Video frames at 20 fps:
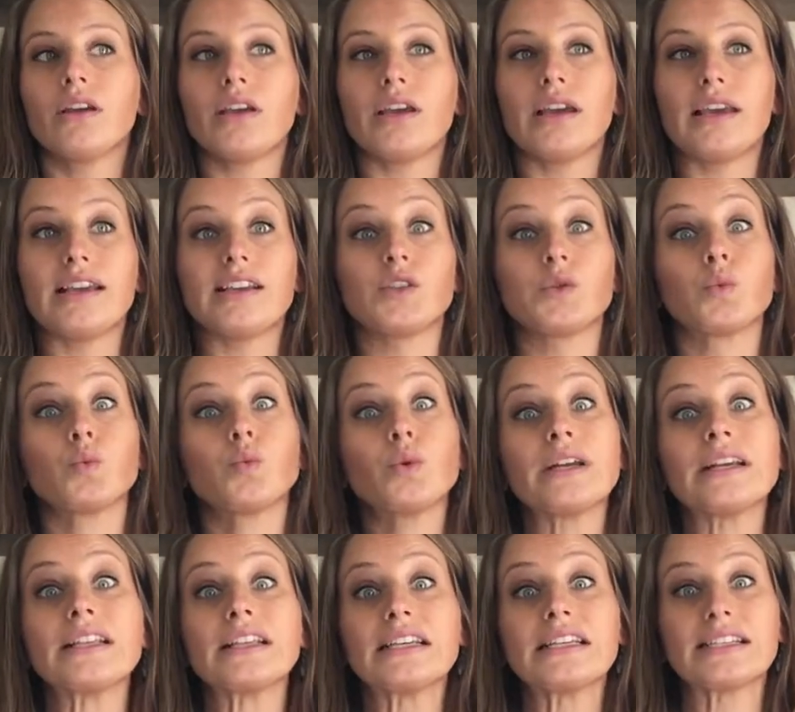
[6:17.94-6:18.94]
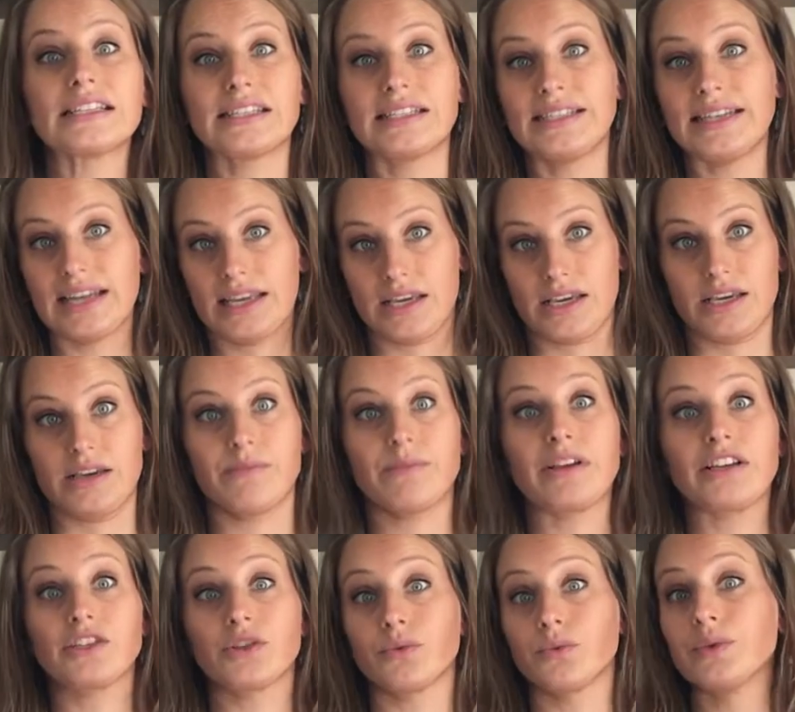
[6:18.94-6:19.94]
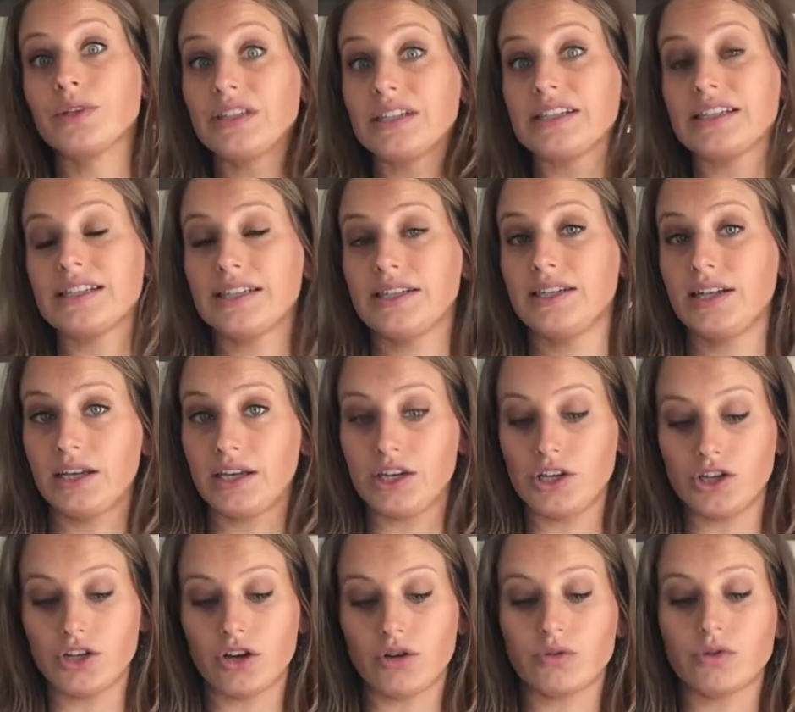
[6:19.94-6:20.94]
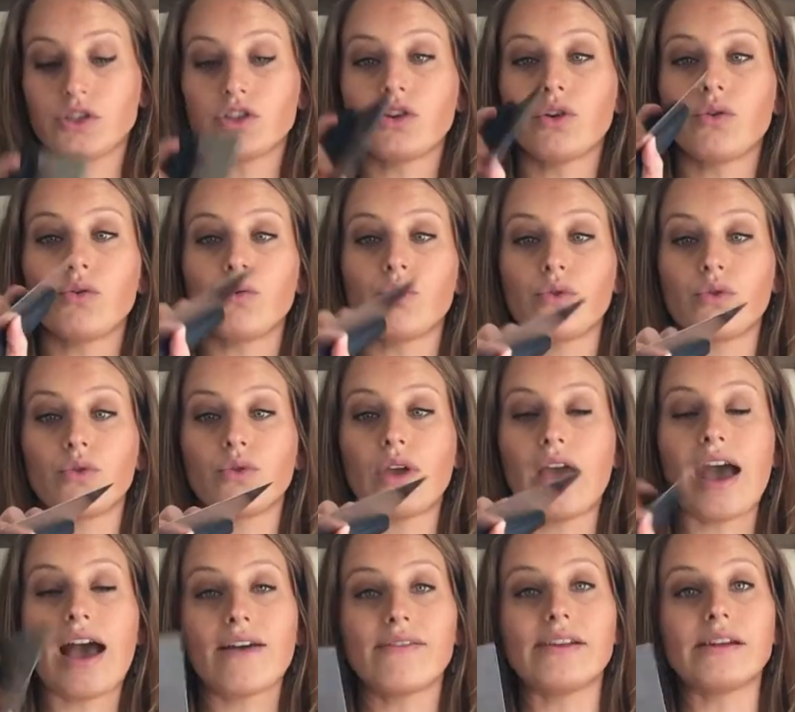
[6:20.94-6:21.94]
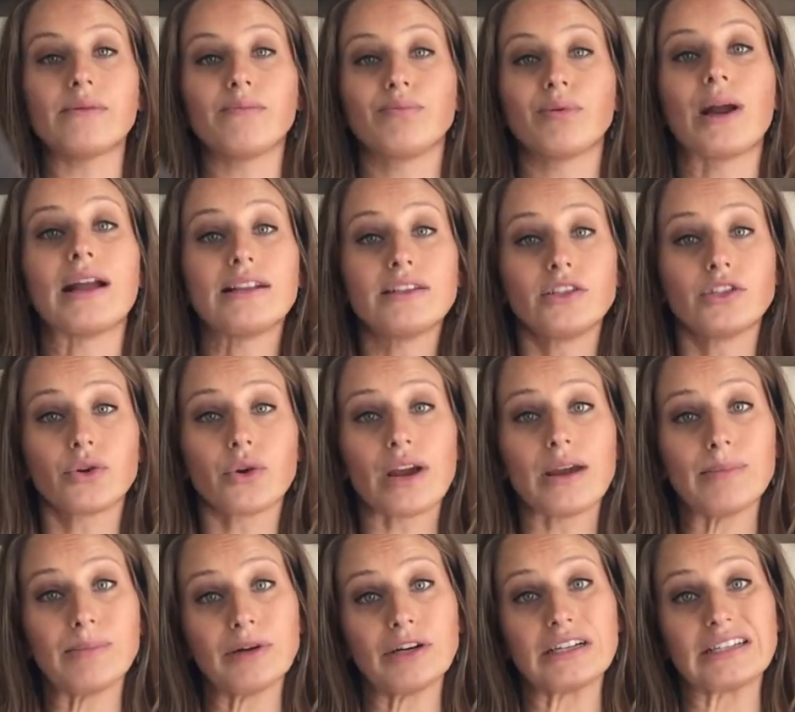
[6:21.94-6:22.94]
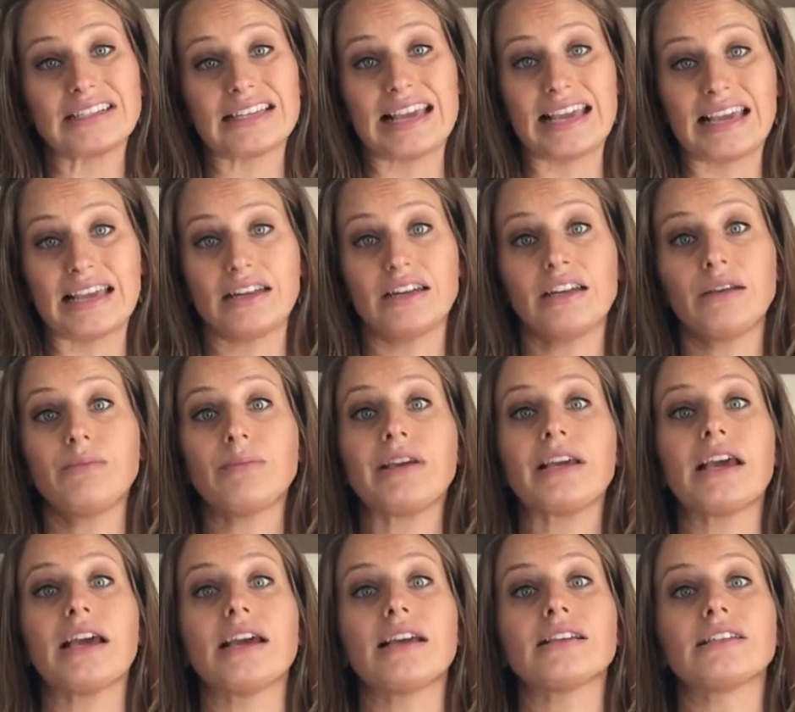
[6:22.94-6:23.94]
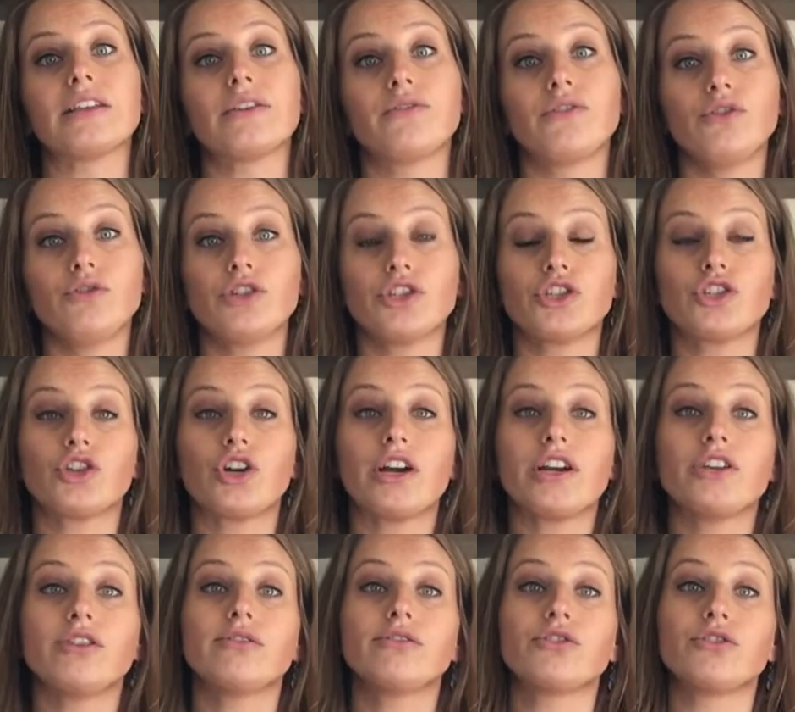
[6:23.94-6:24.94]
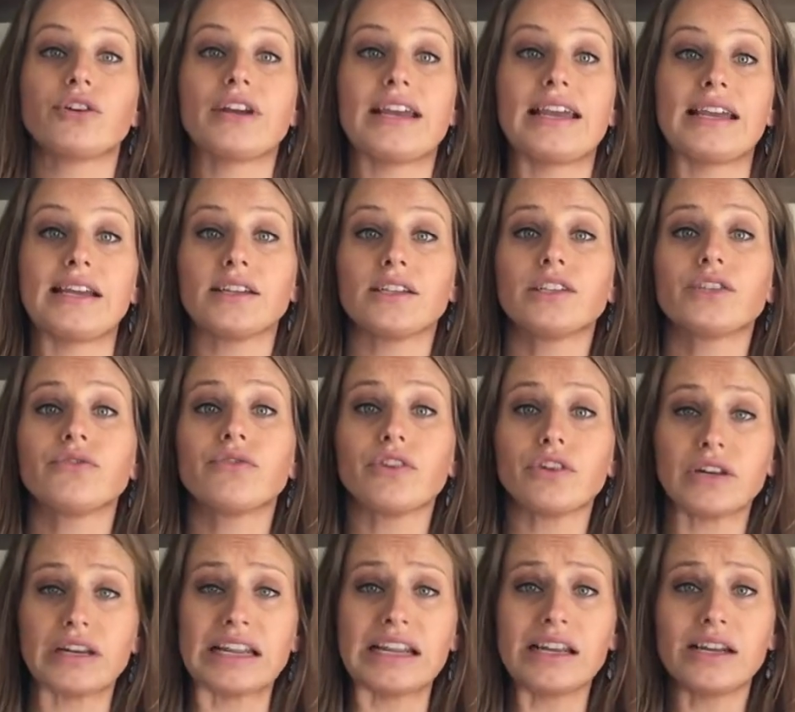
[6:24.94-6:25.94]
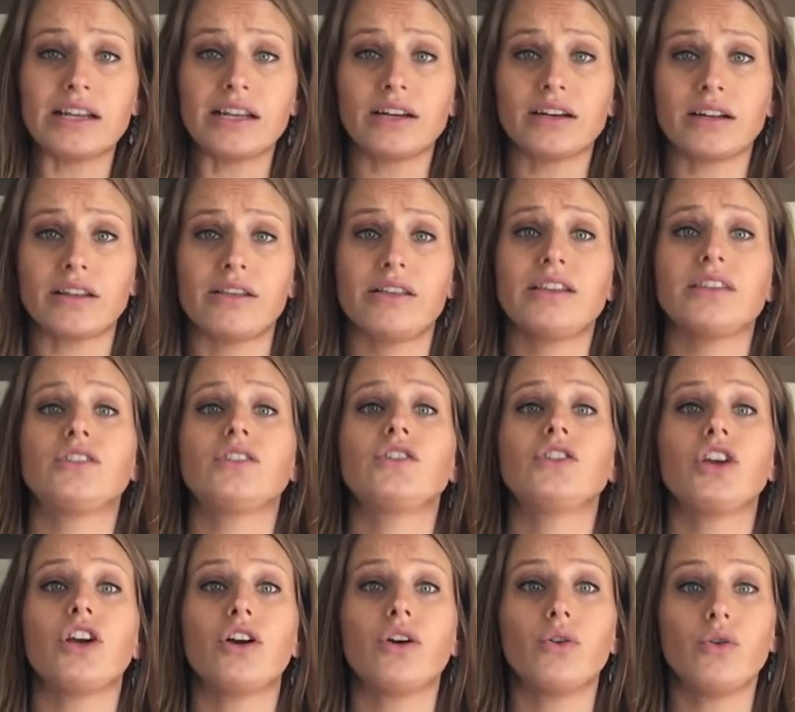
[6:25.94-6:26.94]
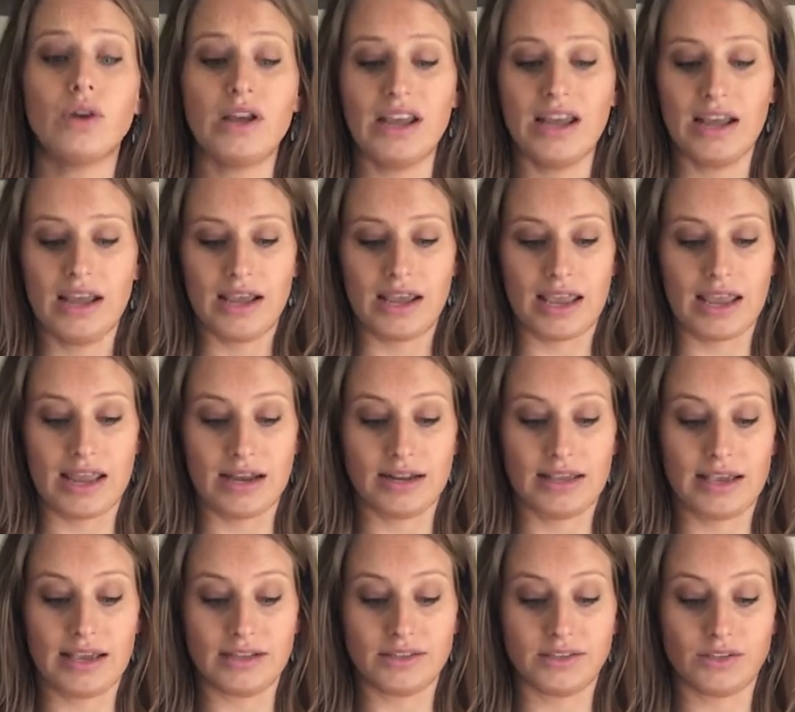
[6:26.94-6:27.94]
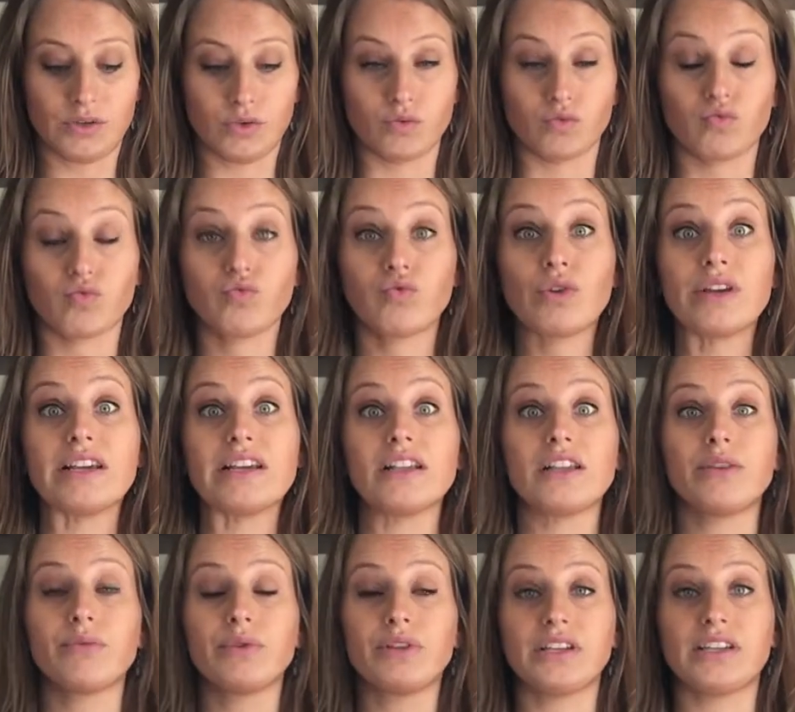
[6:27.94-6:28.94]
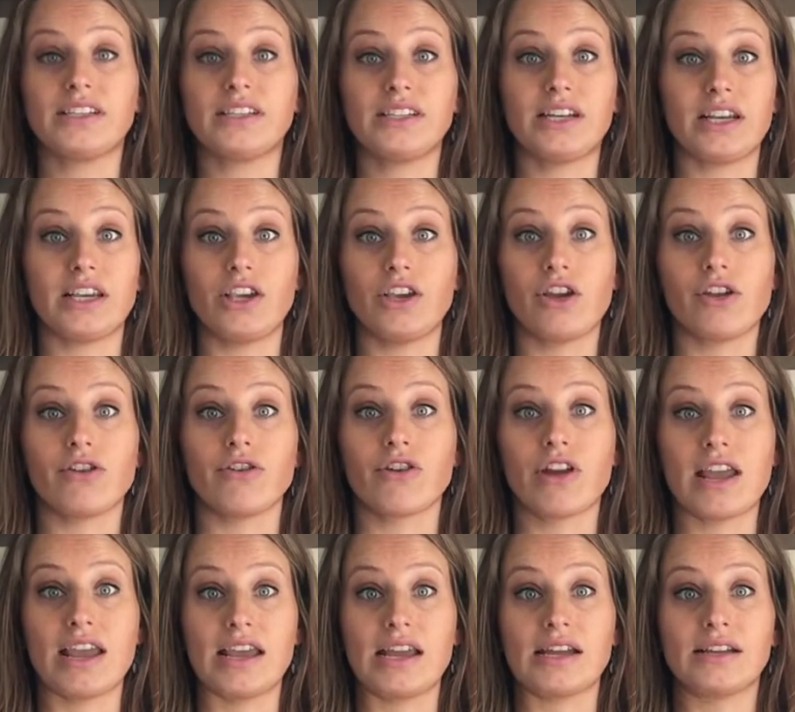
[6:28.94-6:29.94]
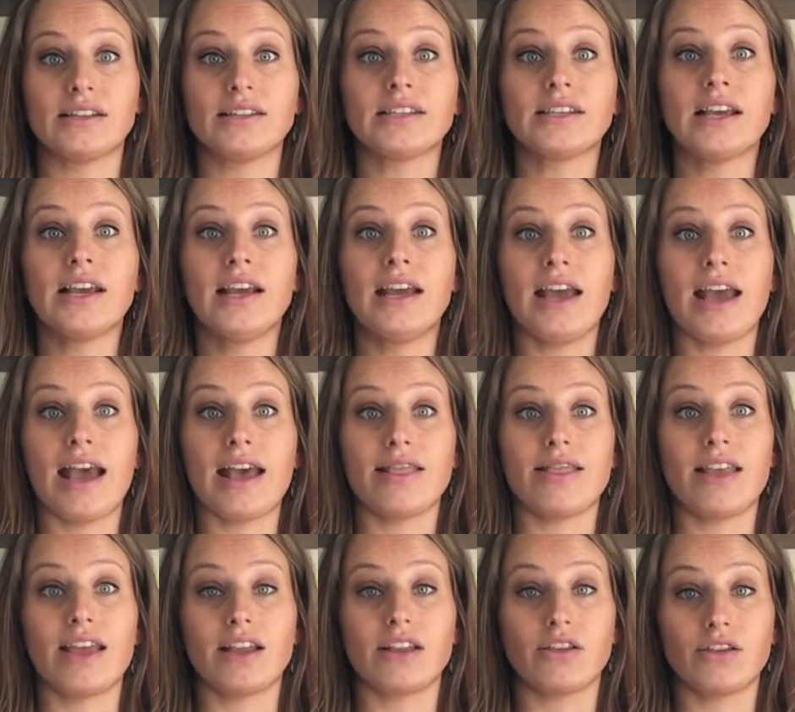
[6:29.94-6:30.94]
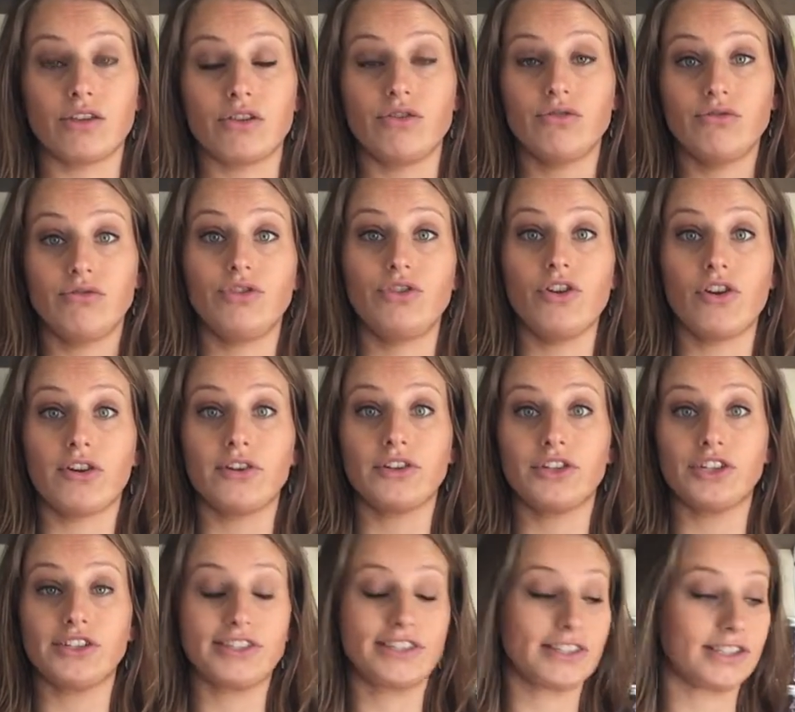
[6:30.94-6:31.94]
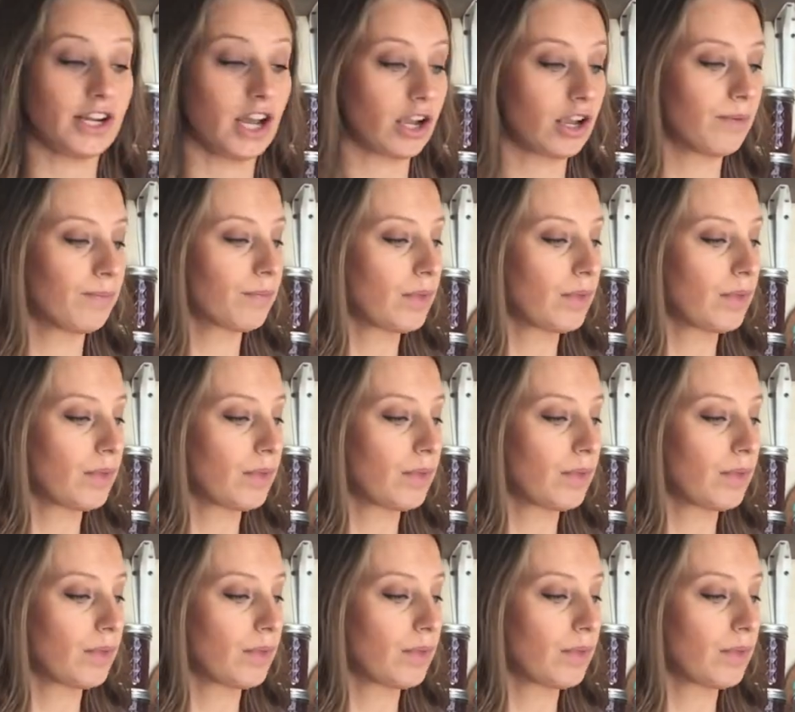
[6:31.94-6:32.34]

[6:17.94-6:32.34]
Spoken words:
is really sticky. It makes a really sticky dough. So having a bread scraper is handy because if you just try to use your hands for kneading this dough, it gets really, really sticky on your hands and then you are just stuck.